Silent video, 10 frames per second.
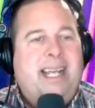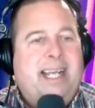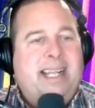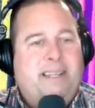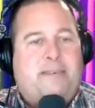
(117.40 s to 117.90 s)

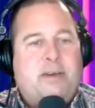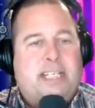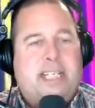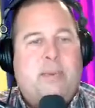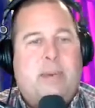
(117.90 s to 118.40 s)
The first
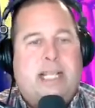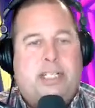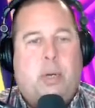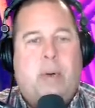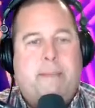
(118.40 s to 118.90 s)
Cinderella
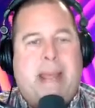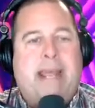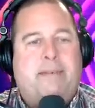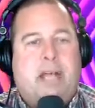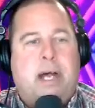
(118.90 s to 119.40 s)
story may
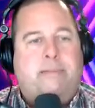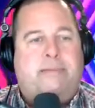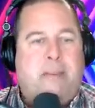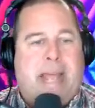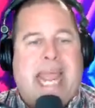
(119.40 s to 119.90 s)
have come
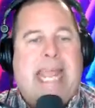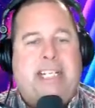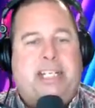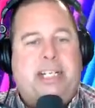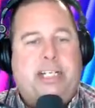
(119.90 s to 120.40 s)
from
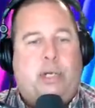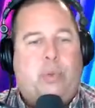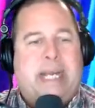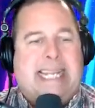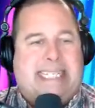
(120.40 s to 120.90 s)
ancient
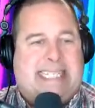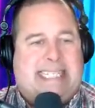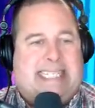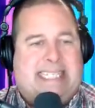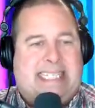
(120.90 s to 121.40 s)

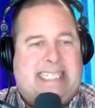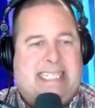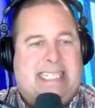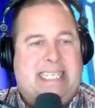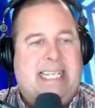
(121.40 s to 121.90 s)

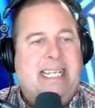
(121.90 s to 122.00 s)
Greece.